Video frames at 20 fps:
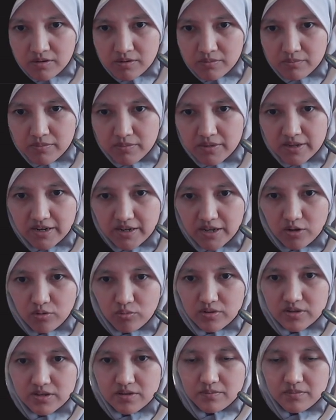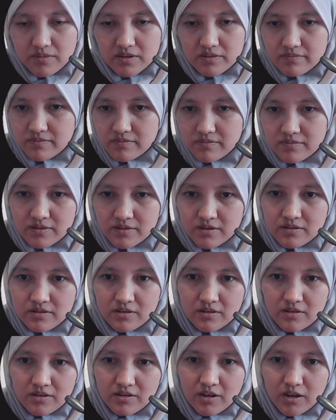Mean and what's it mean?
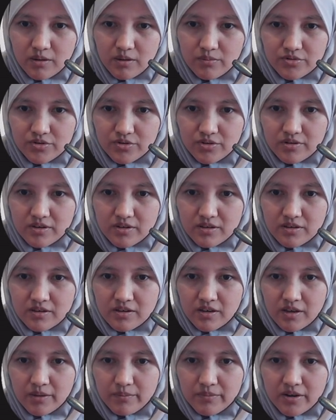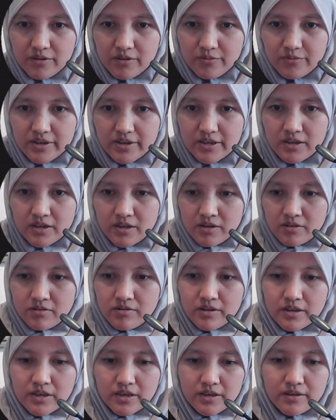I'm sorry, I'm hungry.
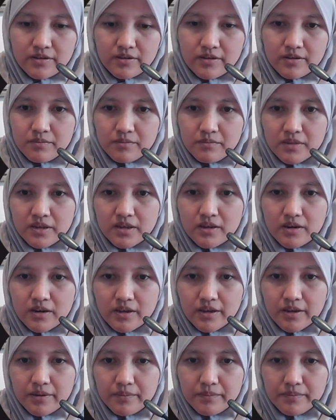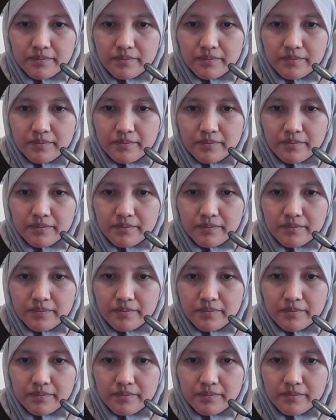Okay, mean and